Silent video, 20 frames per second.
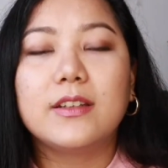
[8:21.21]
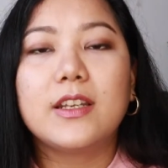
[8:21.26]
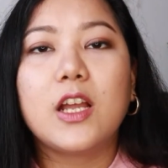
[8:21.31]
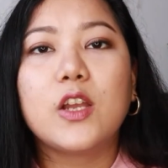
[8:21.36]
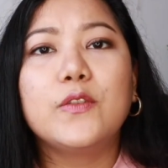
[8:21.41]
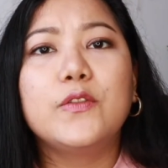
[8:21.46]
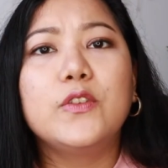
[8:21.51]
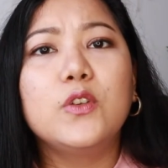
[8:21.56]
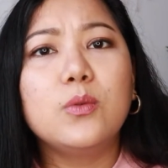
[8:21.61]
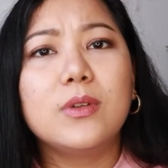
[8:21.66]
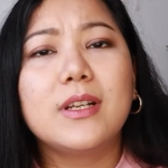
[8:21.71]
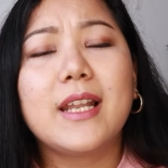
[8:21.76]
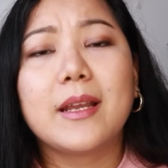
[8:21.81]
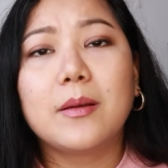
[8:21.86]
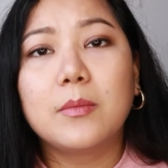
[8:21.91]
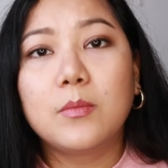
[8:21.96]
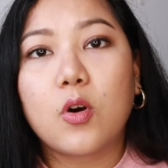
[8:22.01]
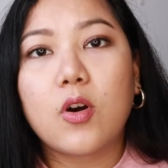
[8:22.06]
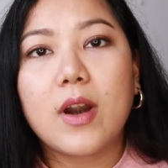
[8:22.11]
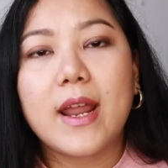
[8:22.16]
Now, if you would
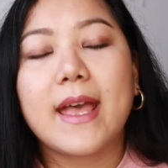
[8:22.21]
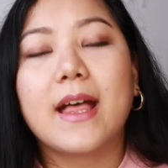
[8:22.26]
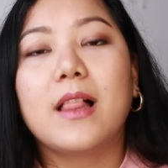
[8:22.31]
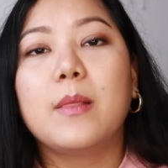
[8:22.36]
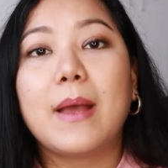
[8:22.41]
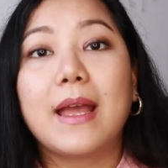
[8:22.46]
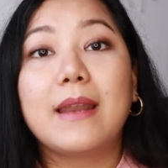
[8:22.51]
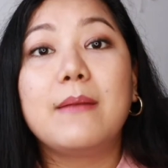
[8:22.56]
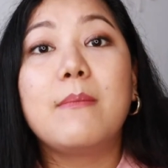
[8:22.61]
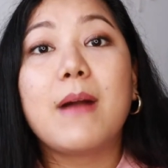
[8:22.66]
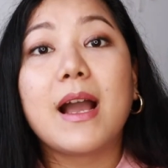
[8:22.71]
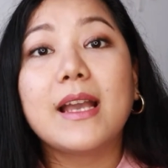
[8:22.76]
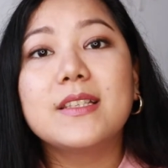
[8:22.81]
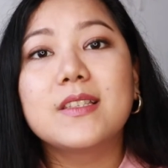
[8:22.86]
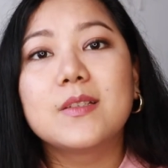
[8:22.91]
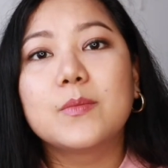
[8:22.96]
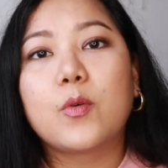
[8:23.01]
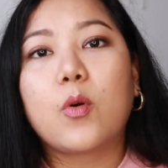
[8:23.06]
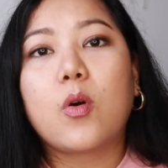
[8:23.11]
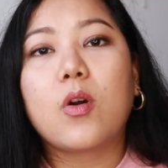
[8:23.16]
like more help and my
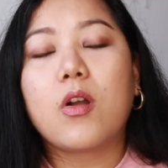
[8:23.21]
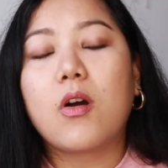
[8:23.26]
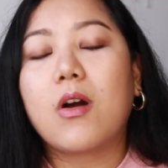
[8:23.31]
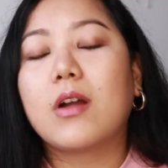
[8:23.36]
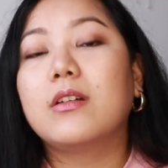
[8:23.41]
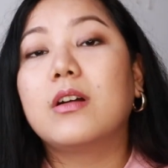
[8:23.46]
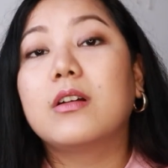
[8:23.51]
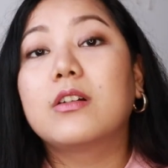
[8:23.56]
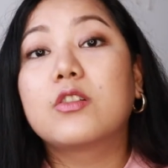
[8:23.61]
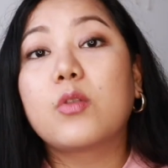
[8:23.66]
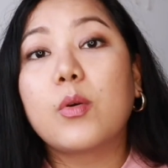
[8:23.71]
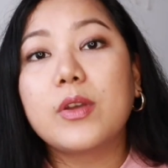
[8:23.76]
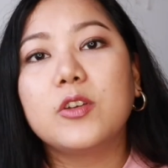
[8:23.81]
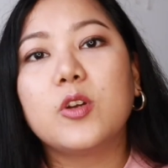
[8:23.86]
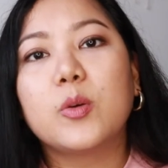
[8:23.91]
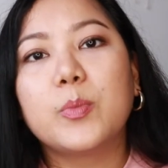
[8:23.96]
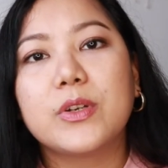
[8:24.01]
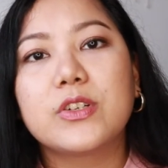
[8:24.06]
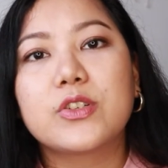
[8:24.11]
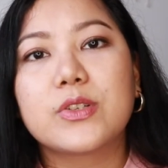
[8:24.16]
support on growing
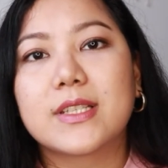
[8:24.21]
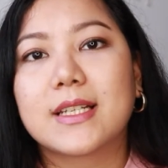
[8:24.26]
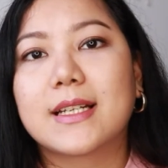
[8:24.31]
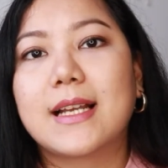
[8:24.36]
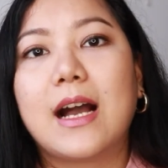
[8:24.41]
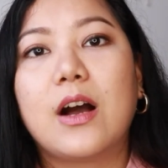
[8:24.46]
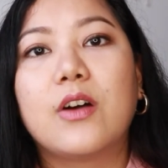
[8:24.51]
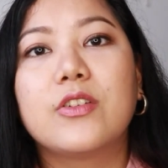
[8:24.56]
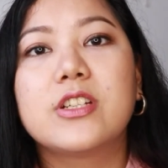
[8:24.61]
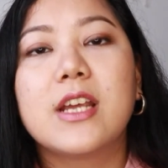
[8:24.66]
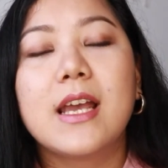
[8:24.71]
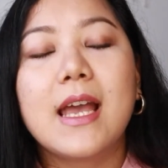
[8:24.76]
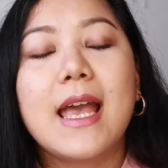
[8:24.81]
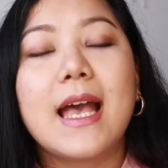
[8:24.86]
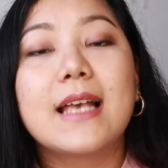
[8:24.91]
your Pinterest account